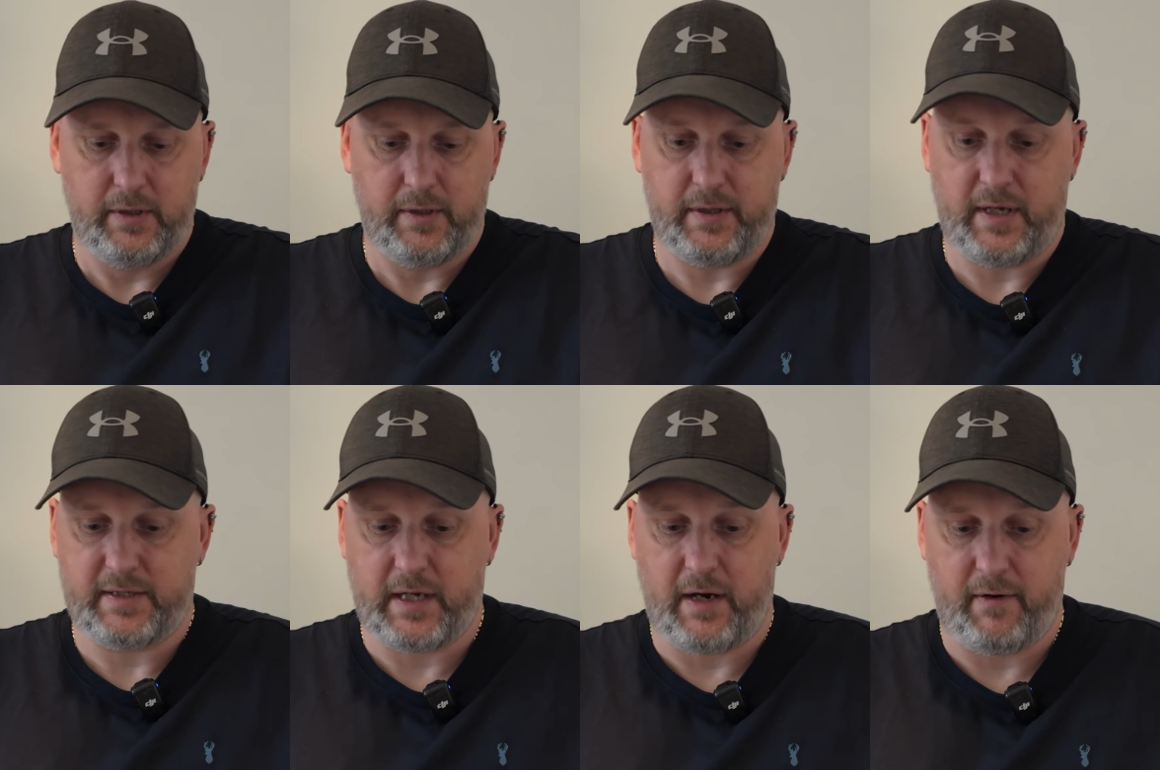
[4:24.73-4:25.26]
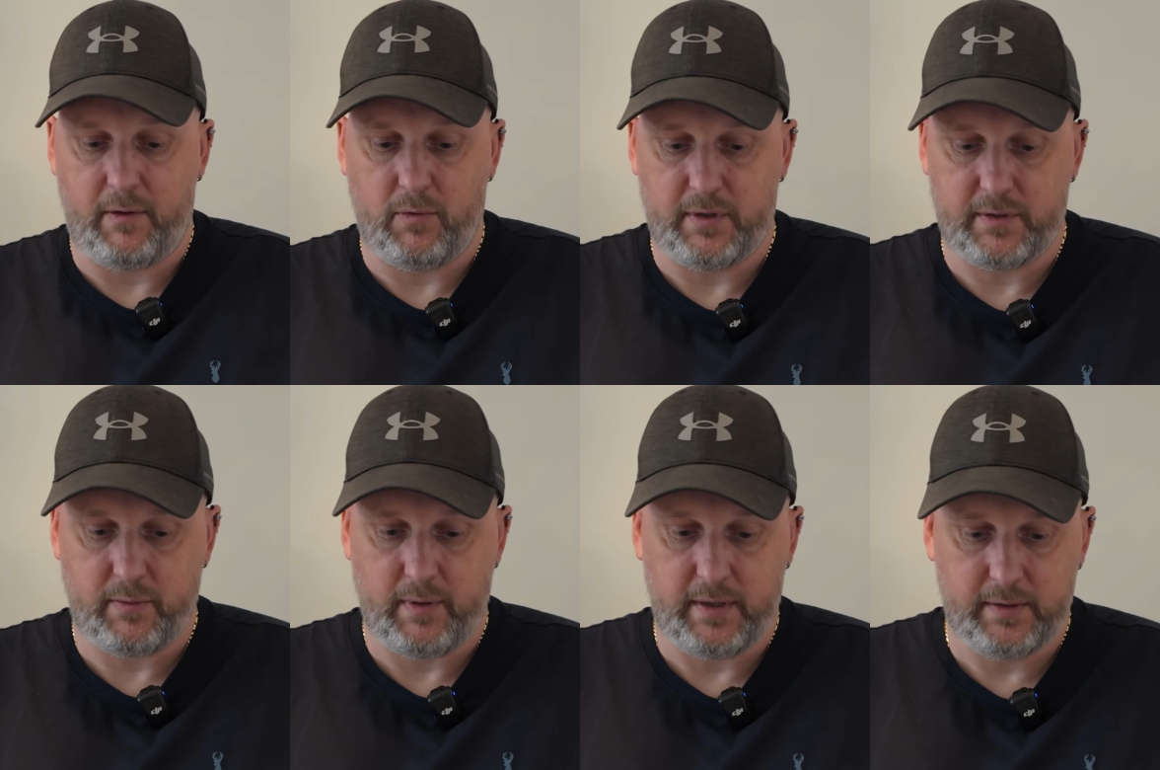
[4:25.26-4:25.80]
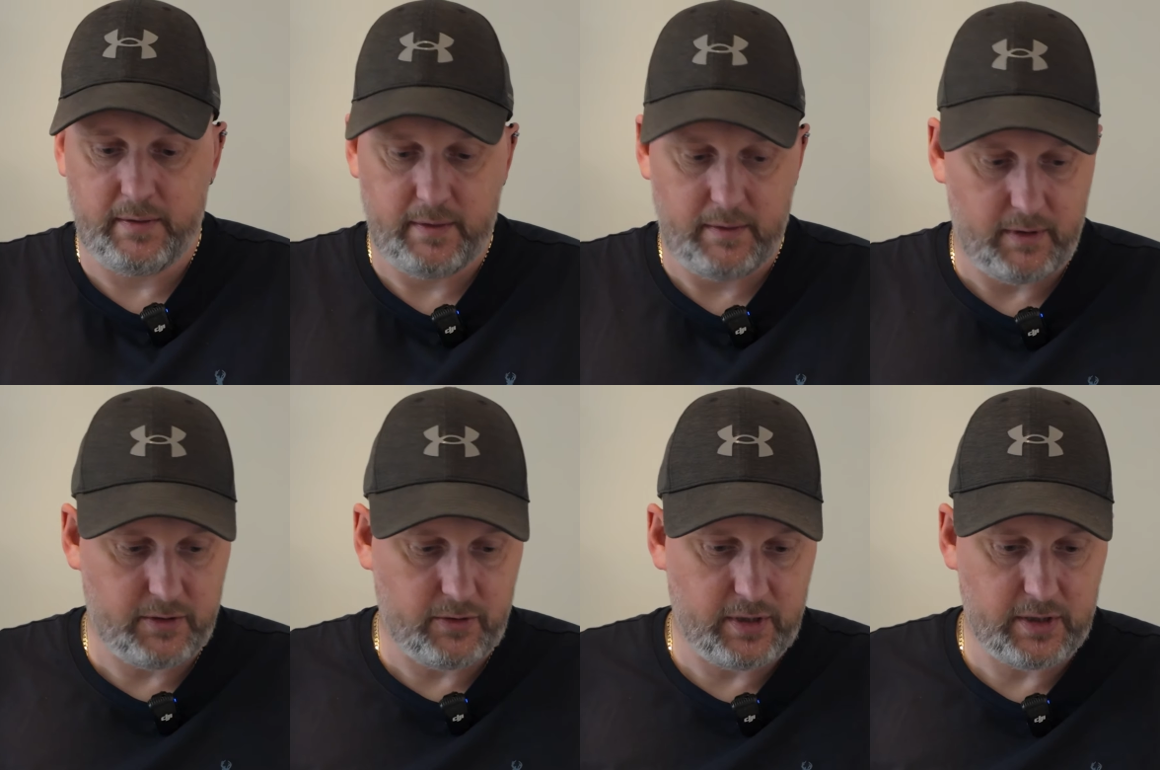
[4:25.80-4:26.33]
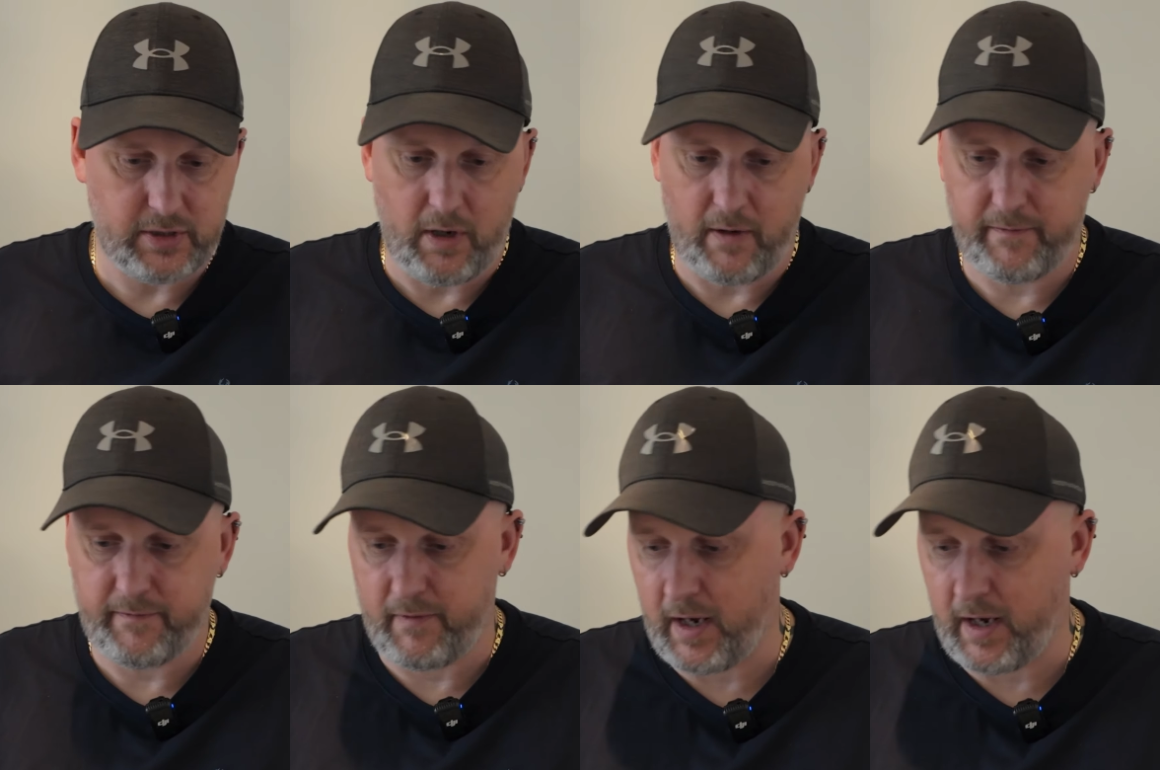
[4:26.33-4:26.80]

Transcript: And that's how it was when I took it off.